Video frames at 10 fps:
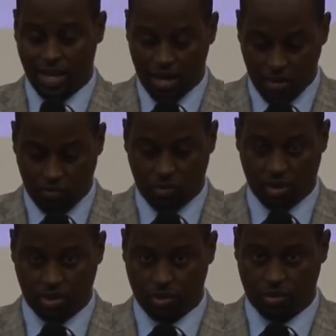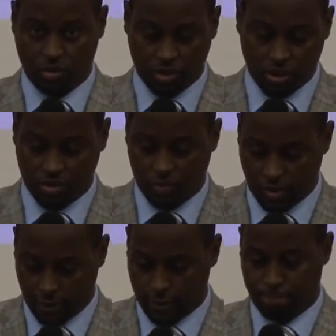every institution in
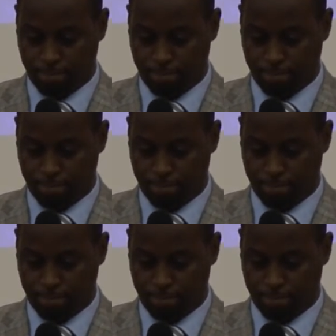Somalia.